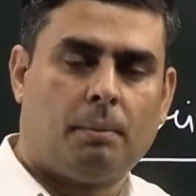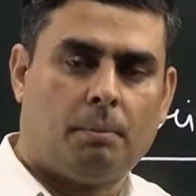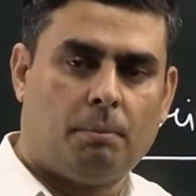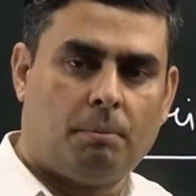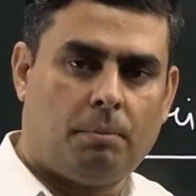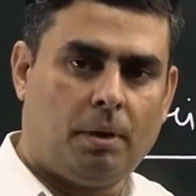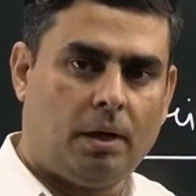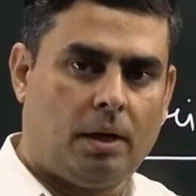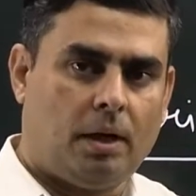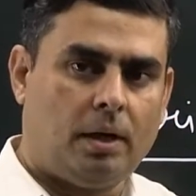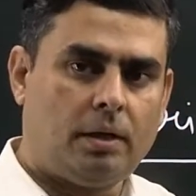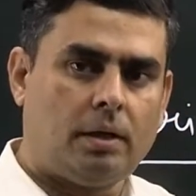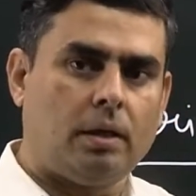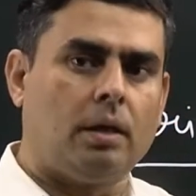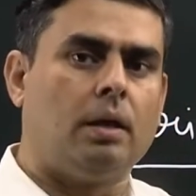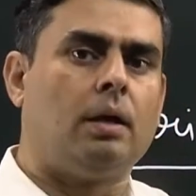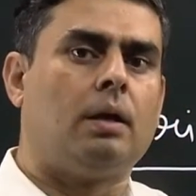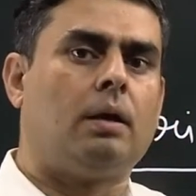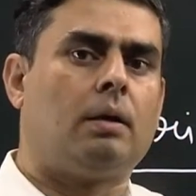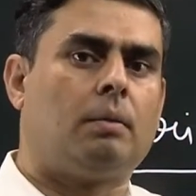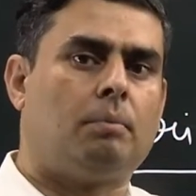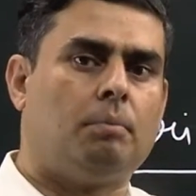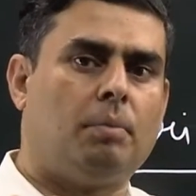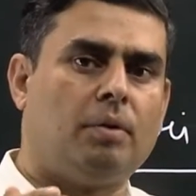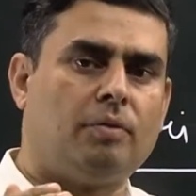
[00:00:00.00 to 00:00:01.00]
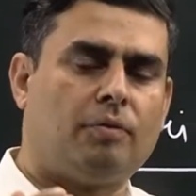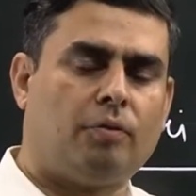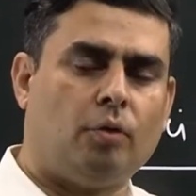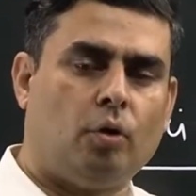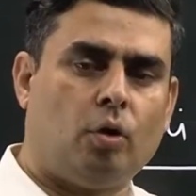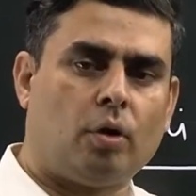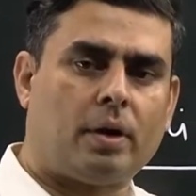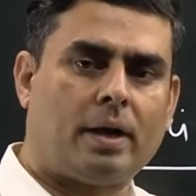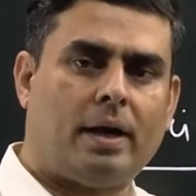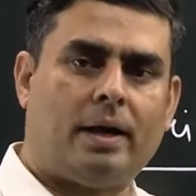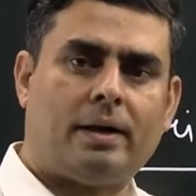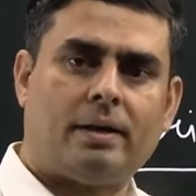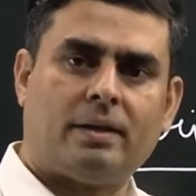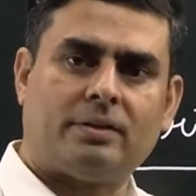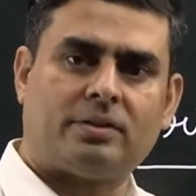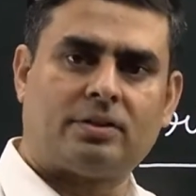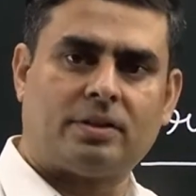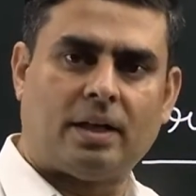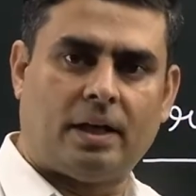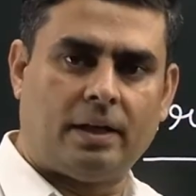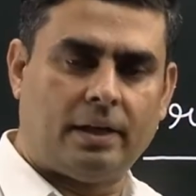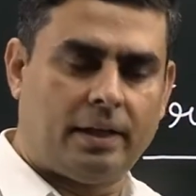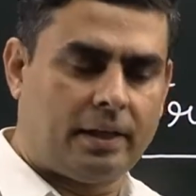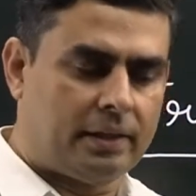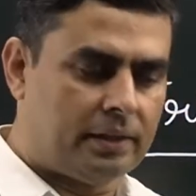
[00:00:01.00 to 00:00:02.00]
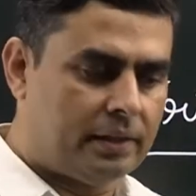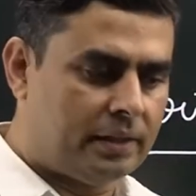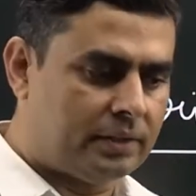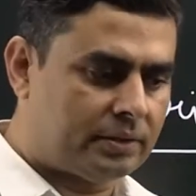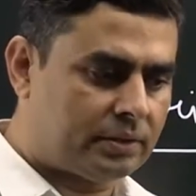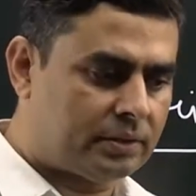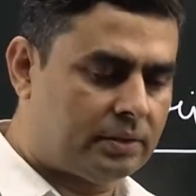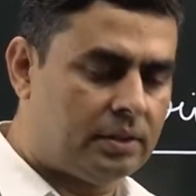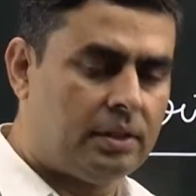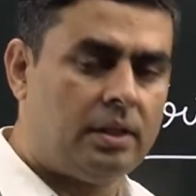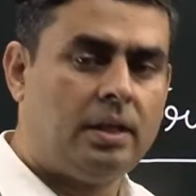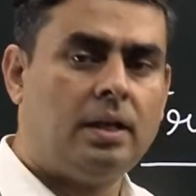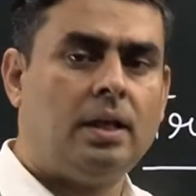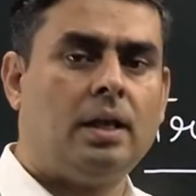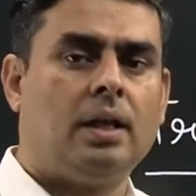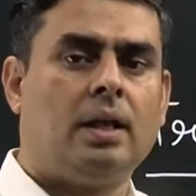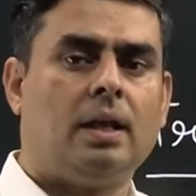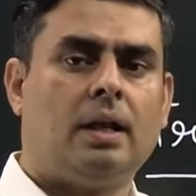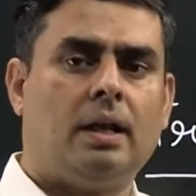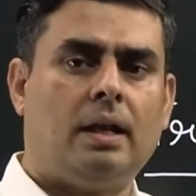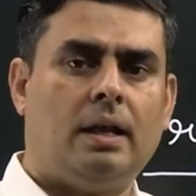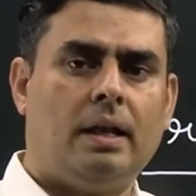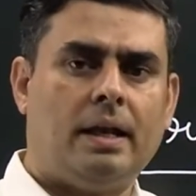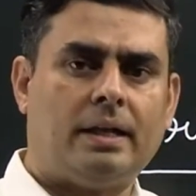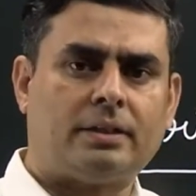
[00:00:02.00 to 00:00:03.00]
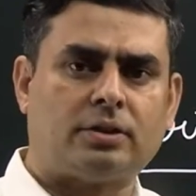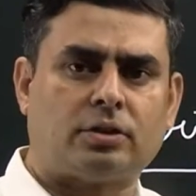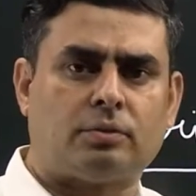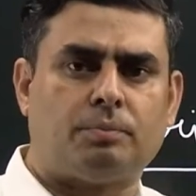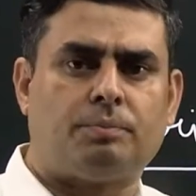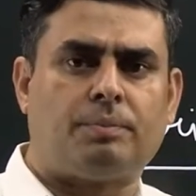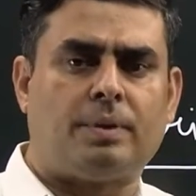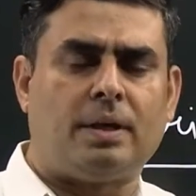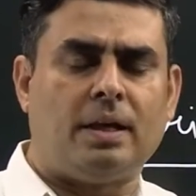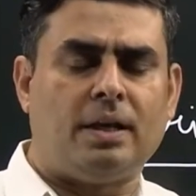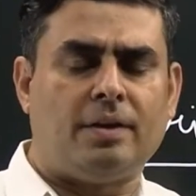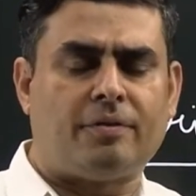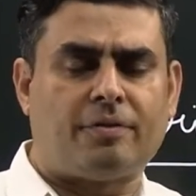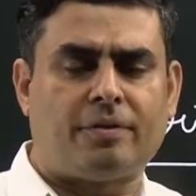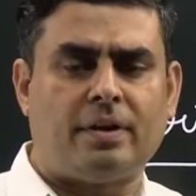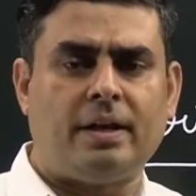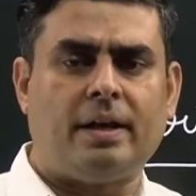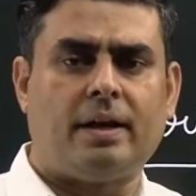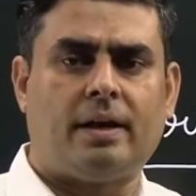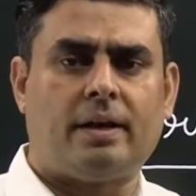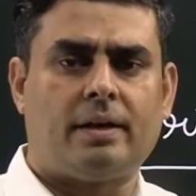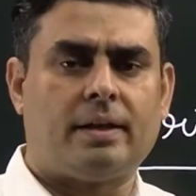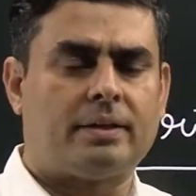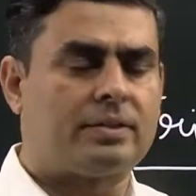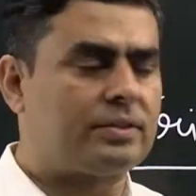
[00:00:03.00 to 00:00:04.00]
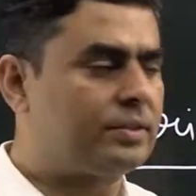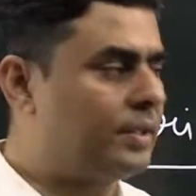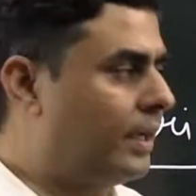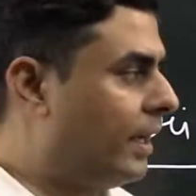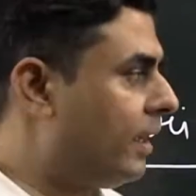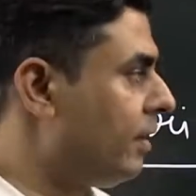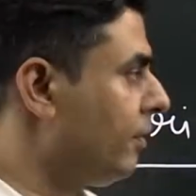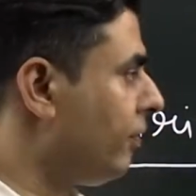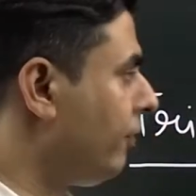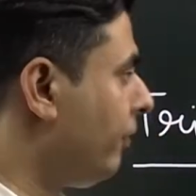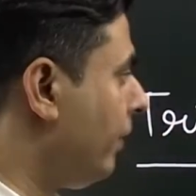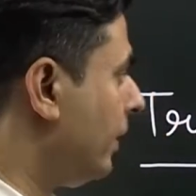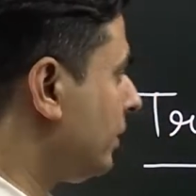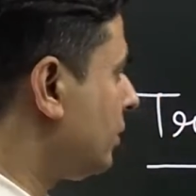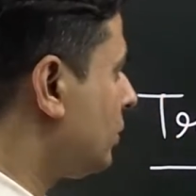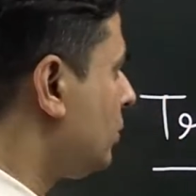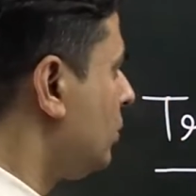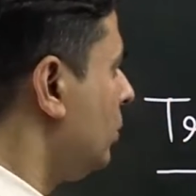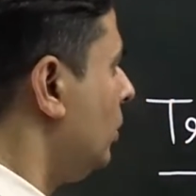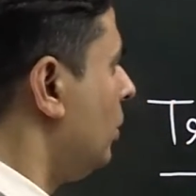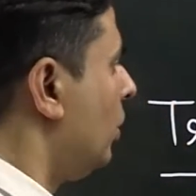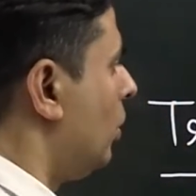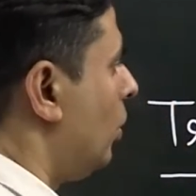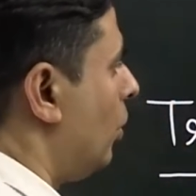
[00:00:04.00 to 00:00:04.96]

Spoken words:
But before understanding this, let's briefly understand first